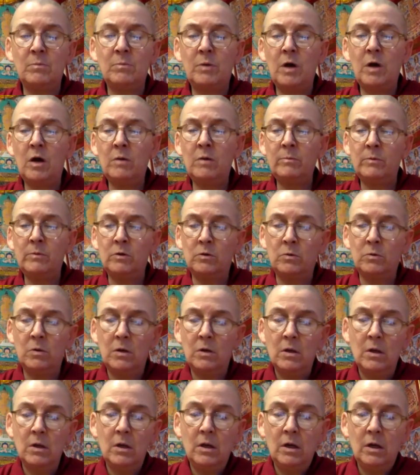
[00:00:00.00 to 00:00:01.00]
Palmo
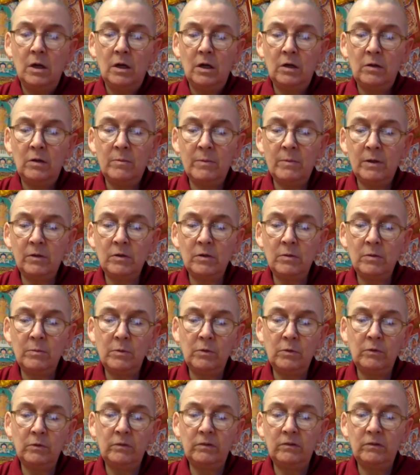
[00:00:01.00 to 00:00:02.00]
are among the
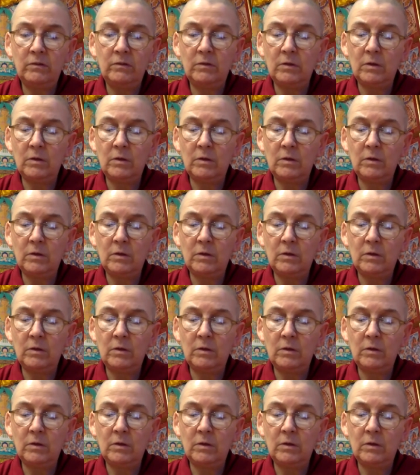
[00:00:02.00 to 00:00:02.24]
most